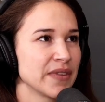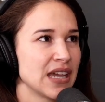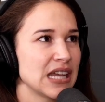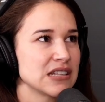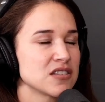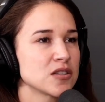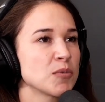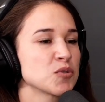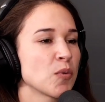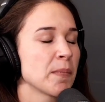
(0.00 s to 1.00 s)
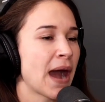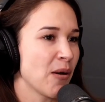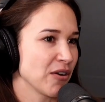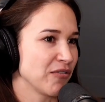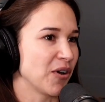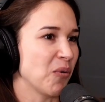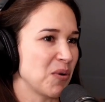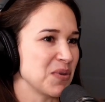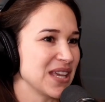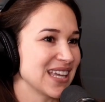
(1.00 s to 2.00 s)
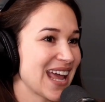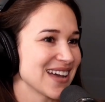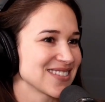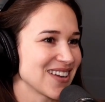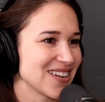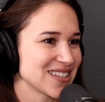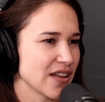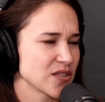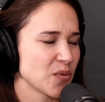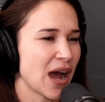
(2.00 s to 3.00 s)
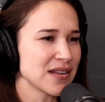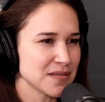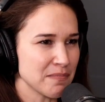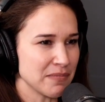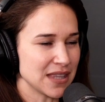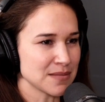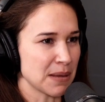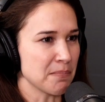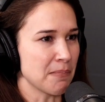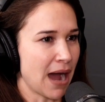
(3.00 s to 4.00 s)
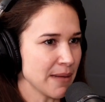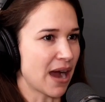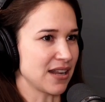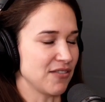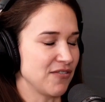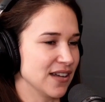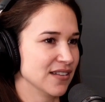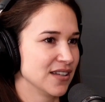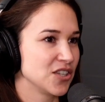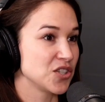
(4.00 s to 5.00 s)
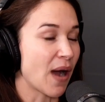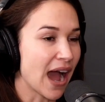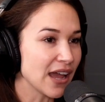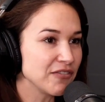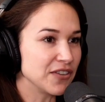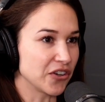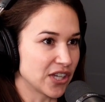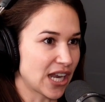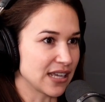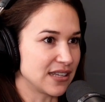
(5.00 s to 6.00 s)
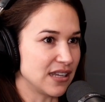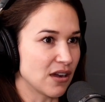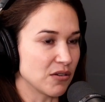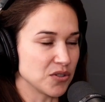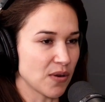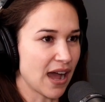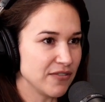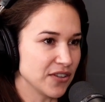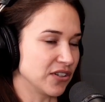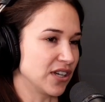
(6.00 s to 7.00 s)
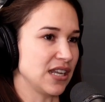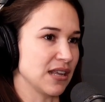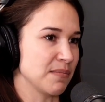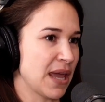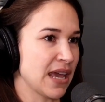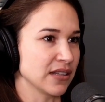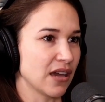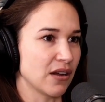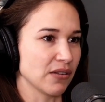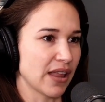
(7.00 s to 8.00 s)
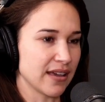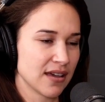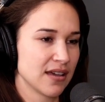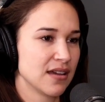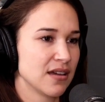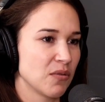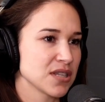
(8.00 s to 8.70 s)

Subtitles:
it's so much more powerful when we can ask ourselves, well, how does this make my body feel? Do I feel good on keto? Do I feel good eating paleo? Like, what is